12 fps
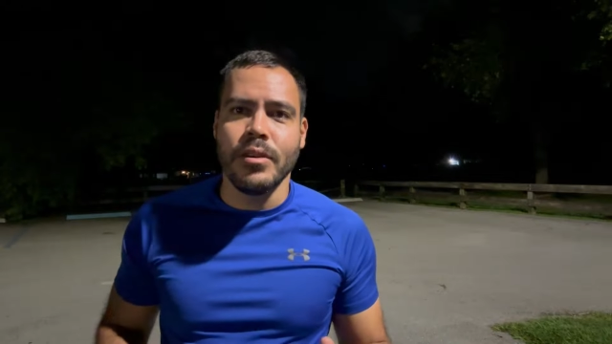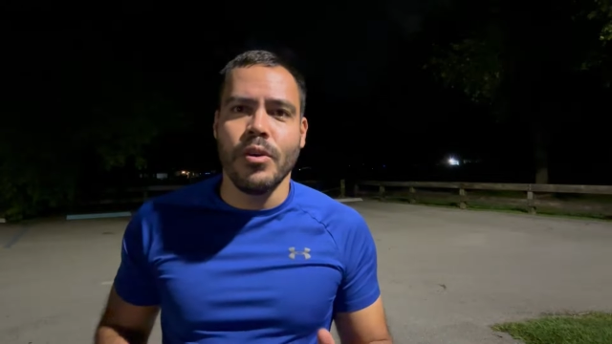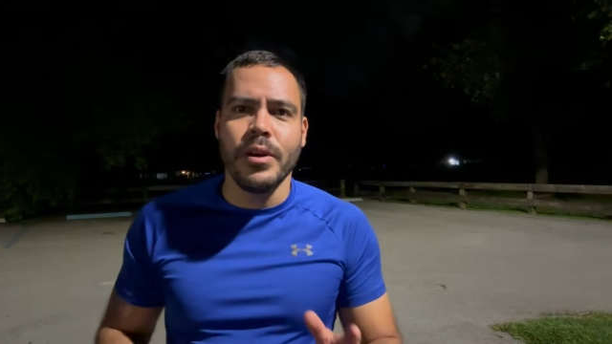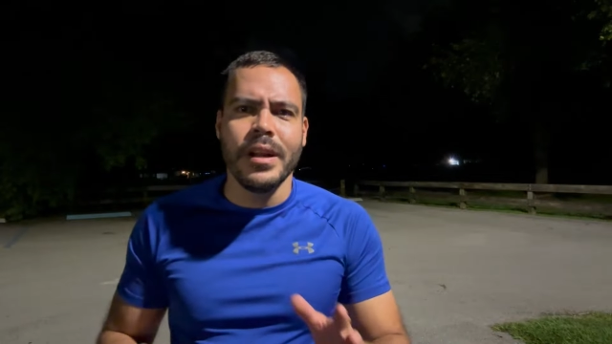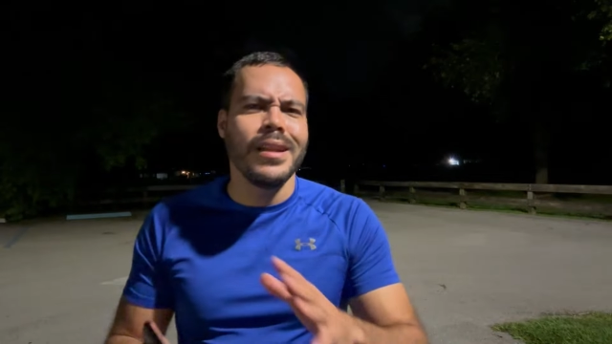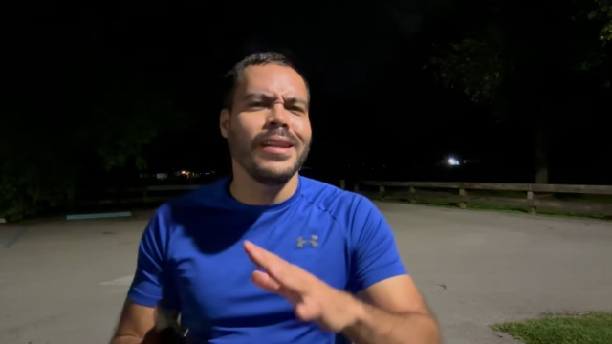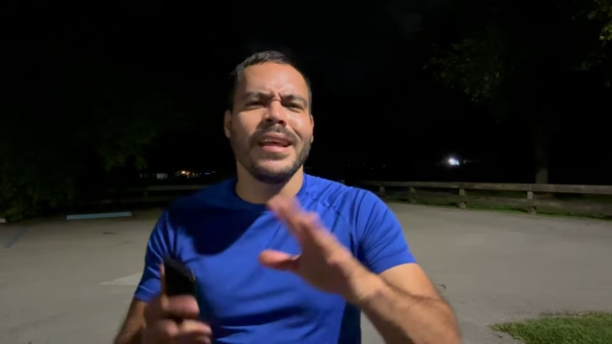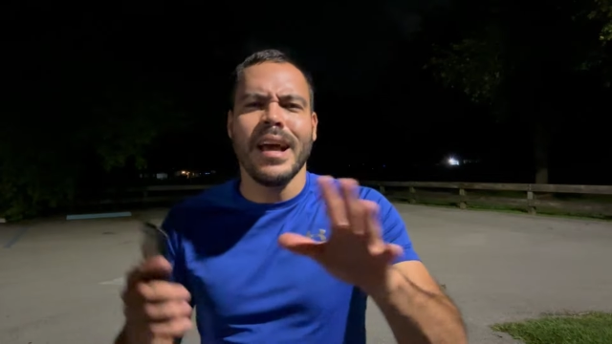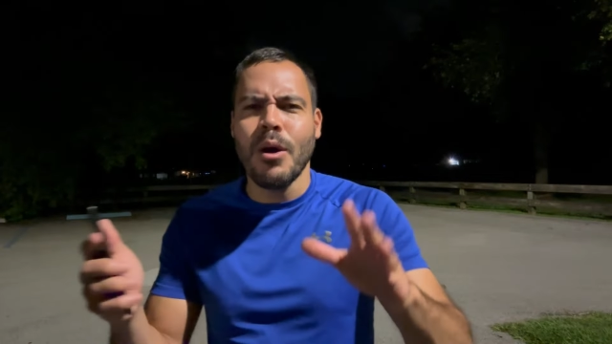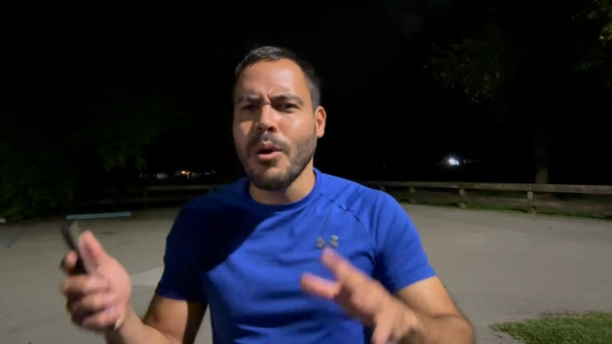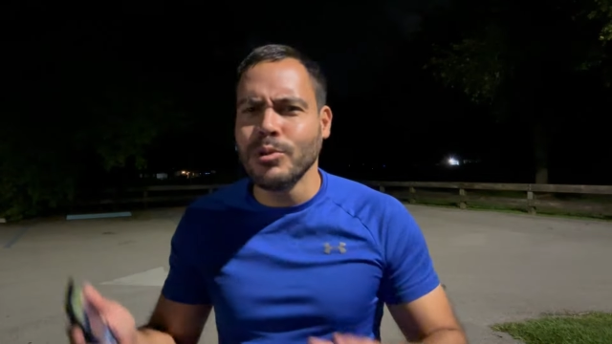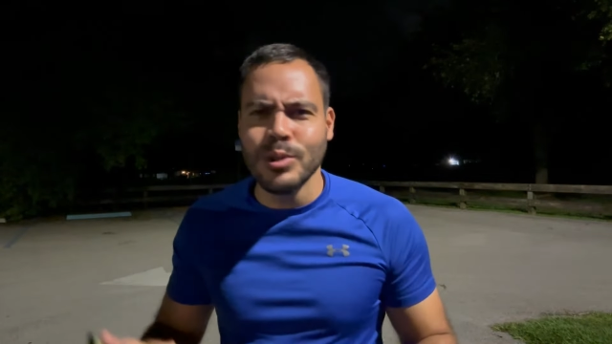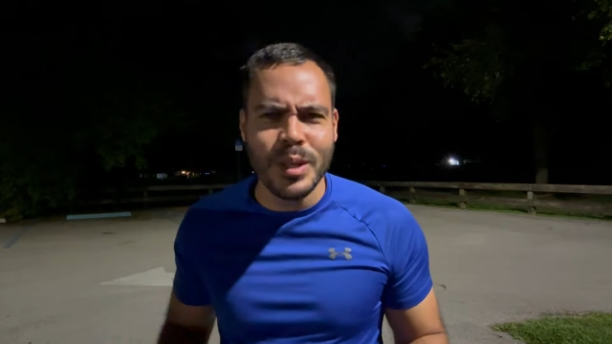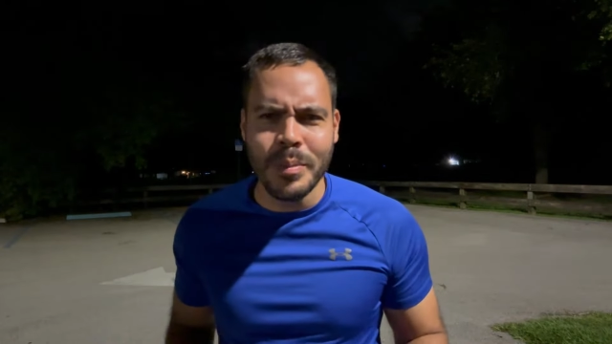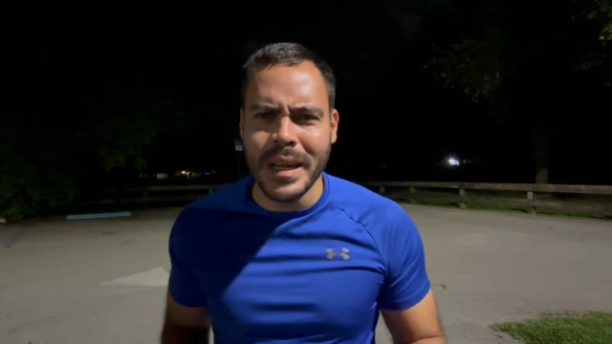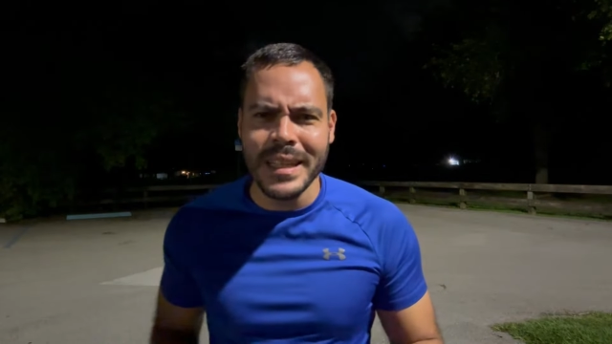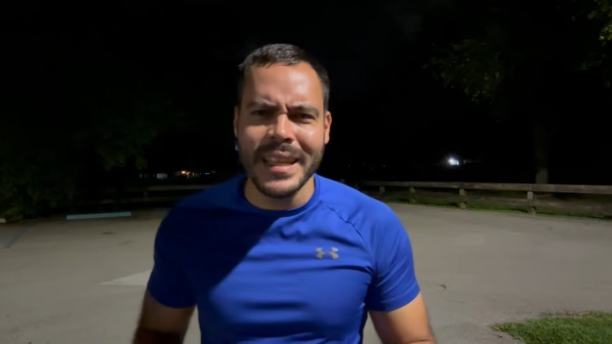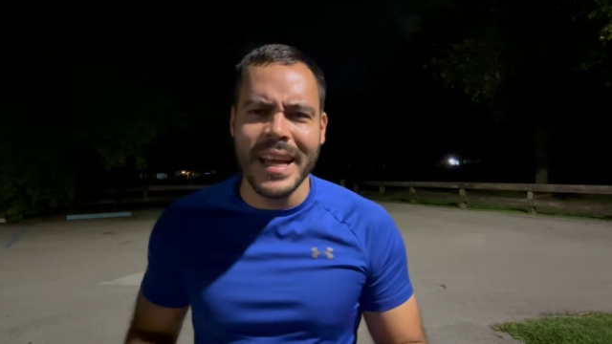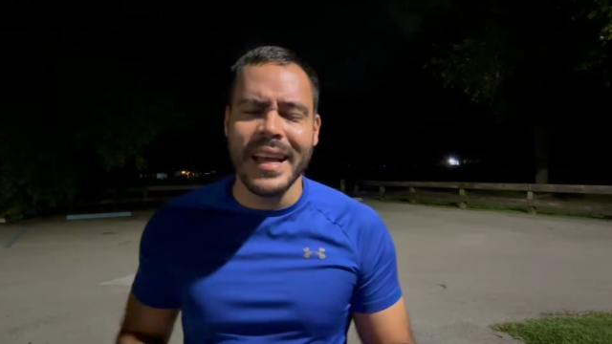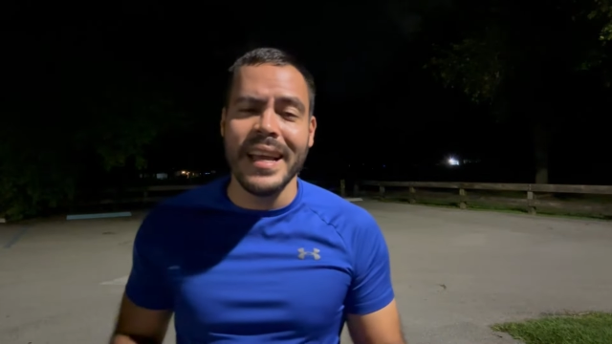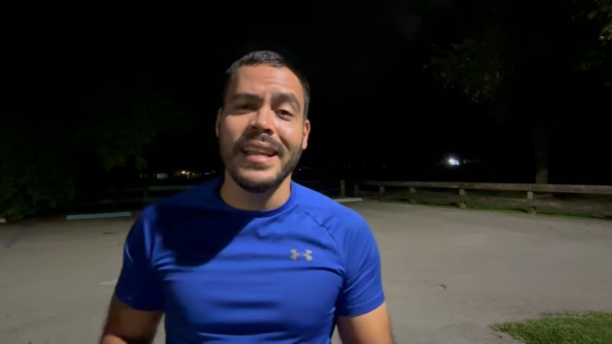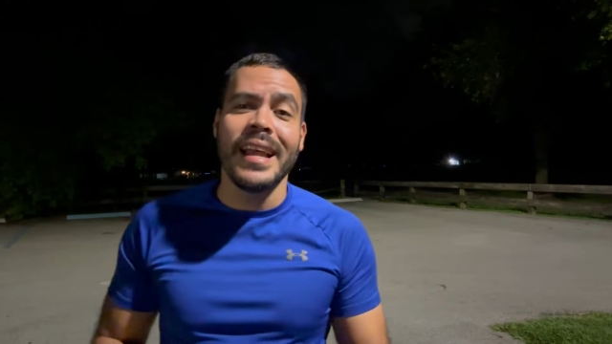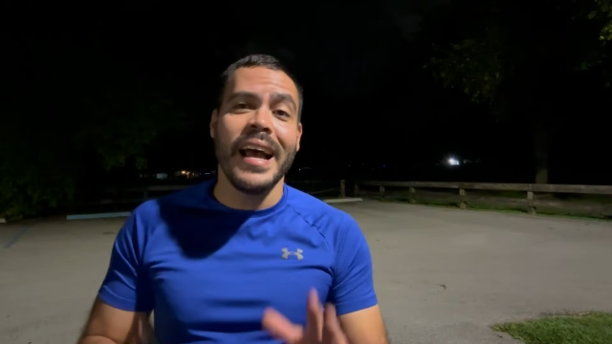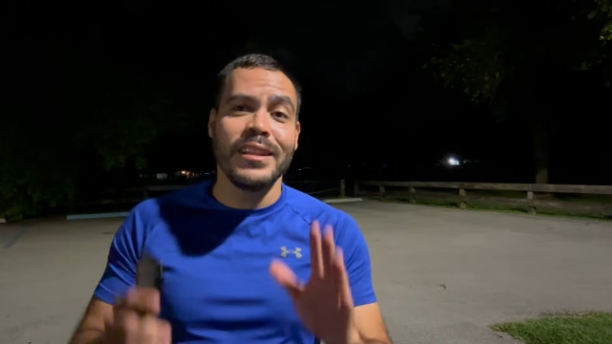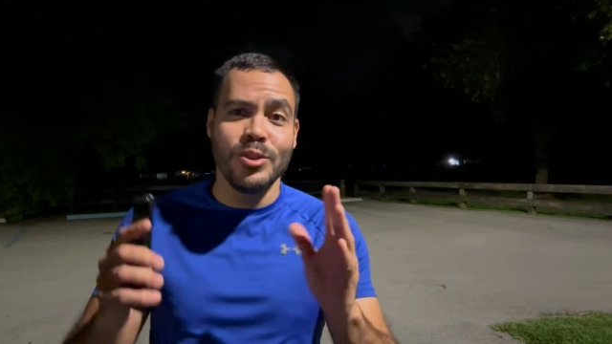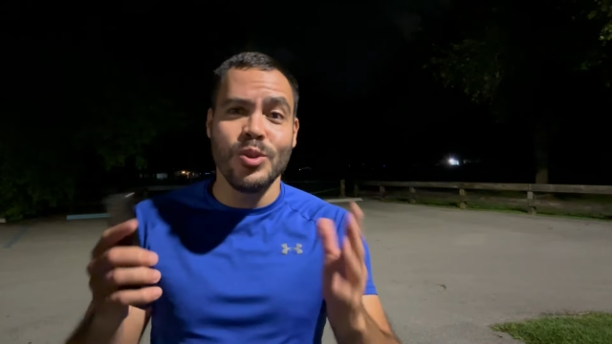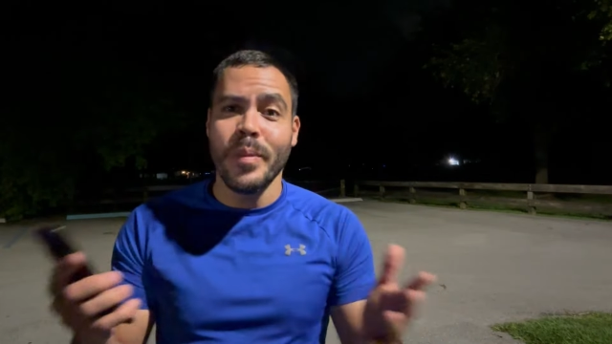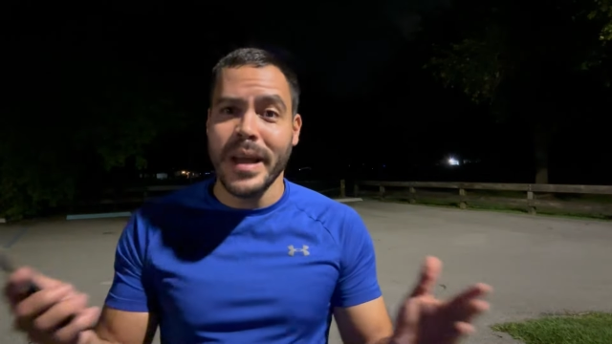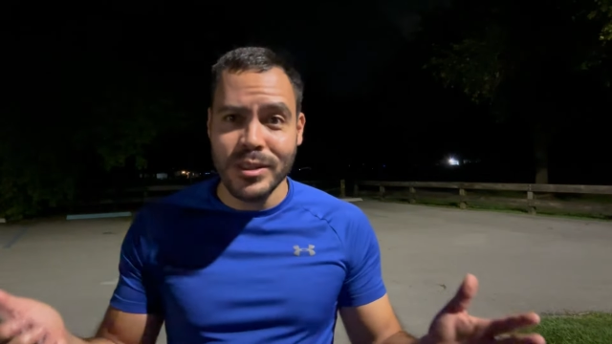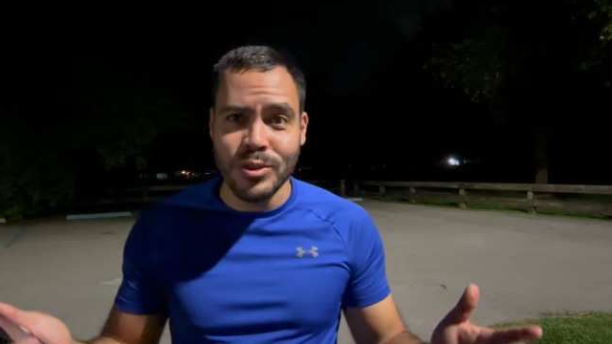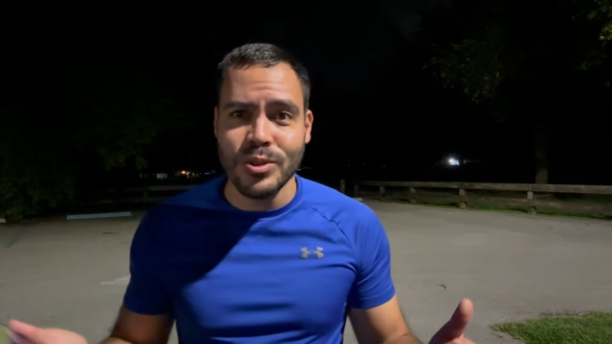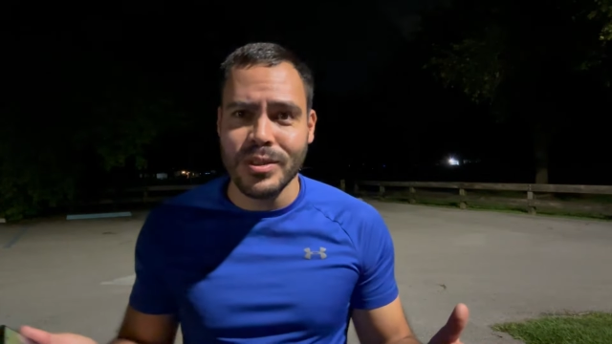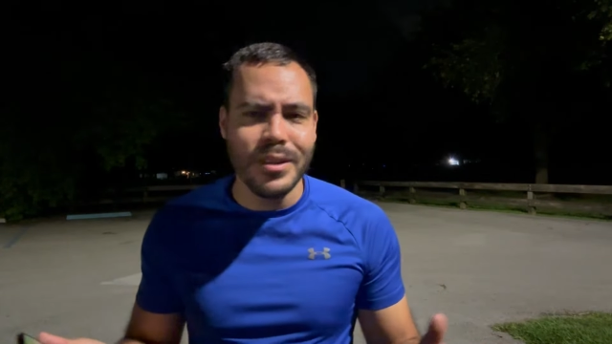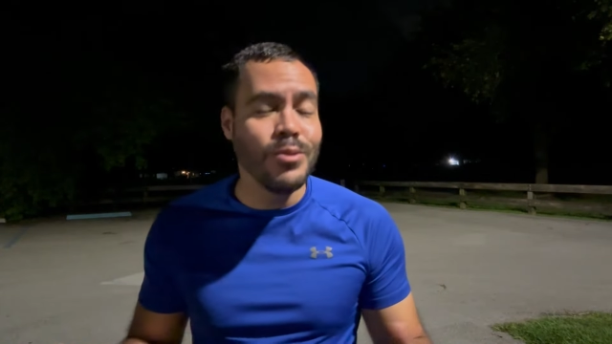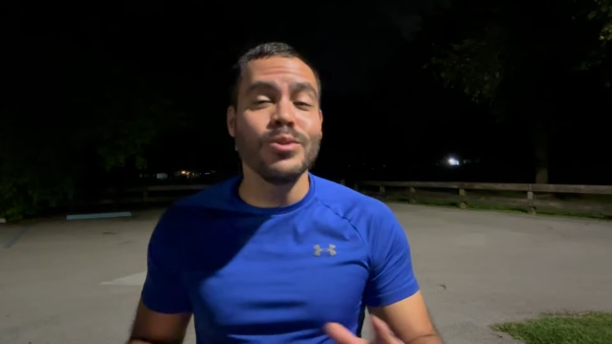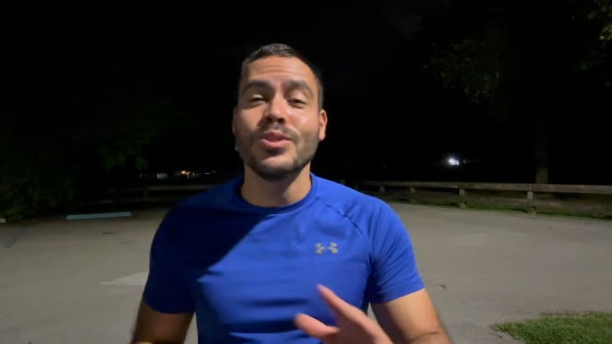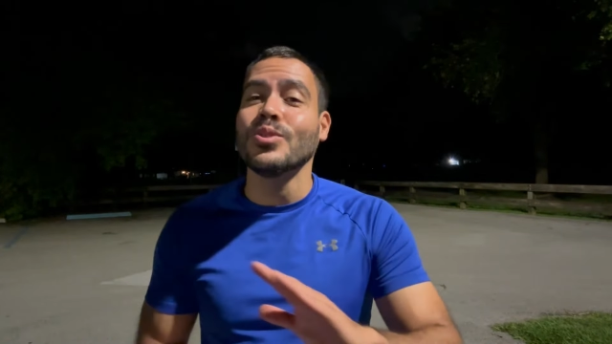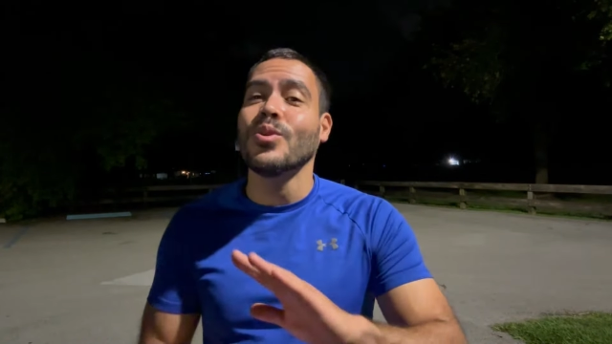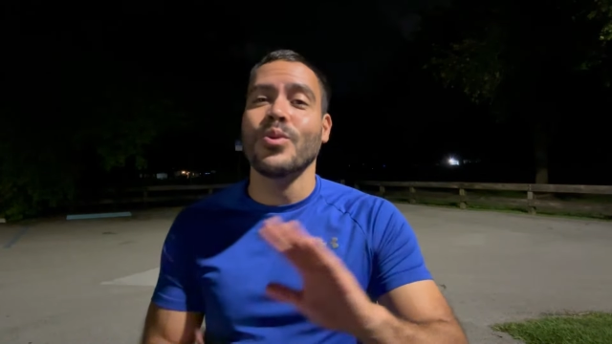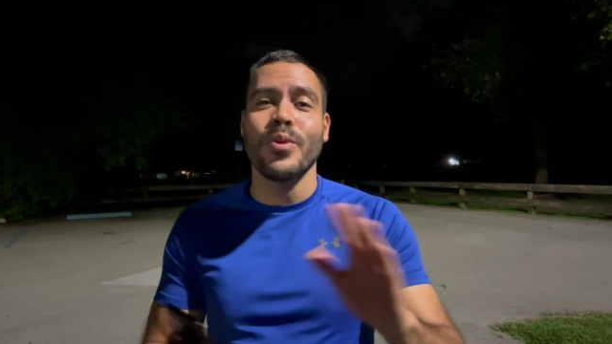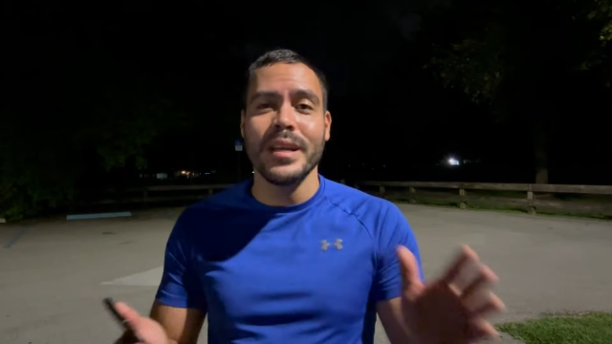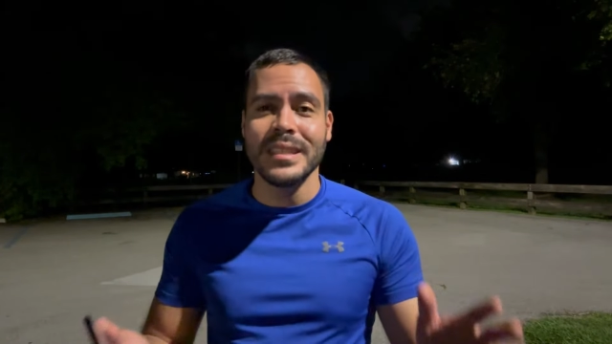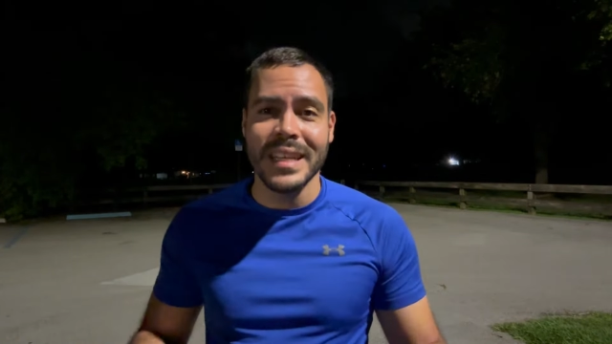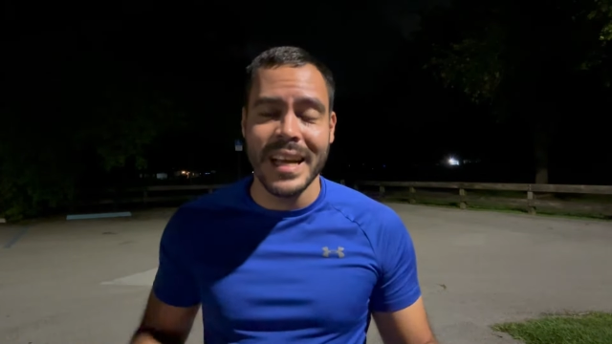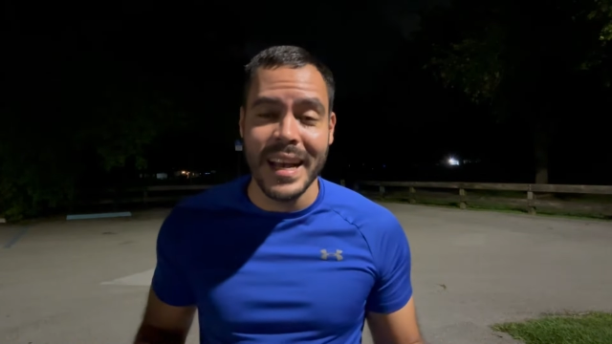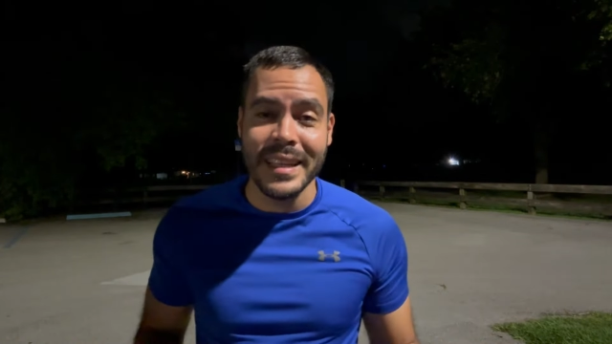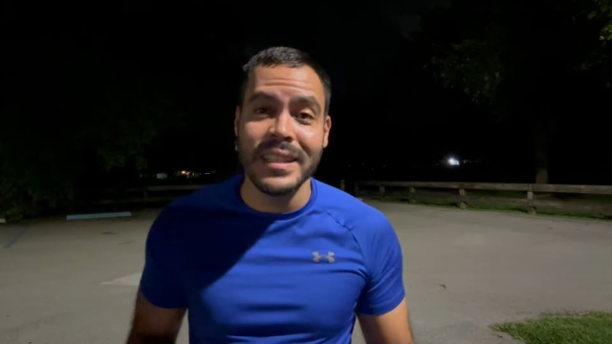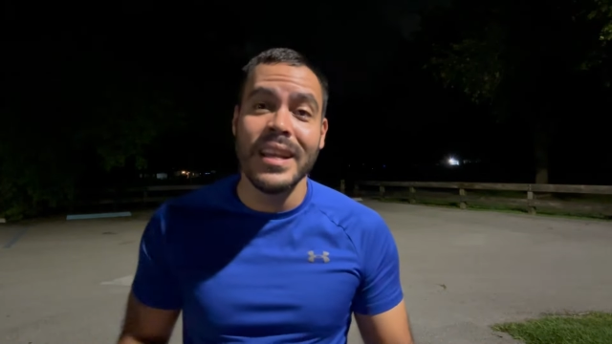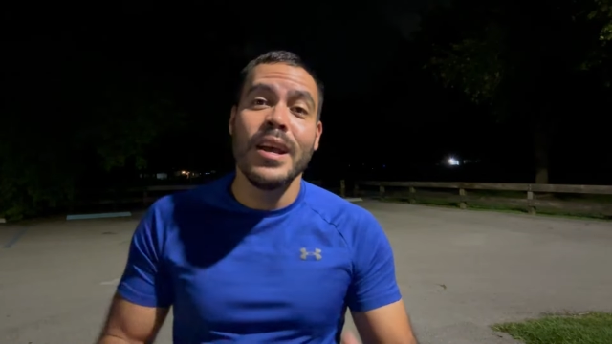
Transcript: Or then I'll do something like that, and I have to do my intros. It was so crazy, guys.